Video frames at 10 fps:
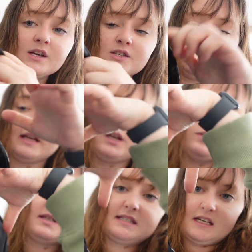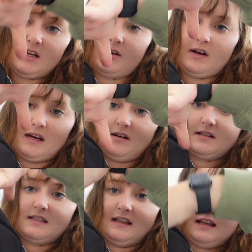So like you stick your
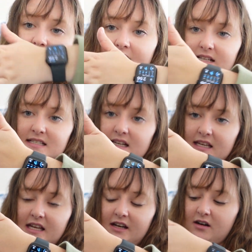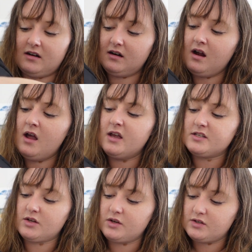ears and then they kind of sit here.
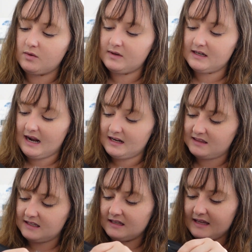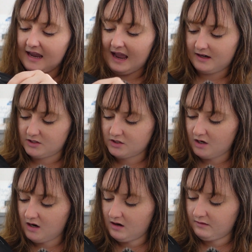So you don't need anything like
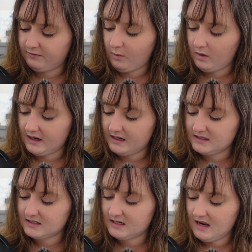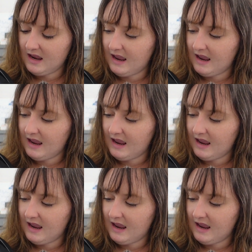extra for it.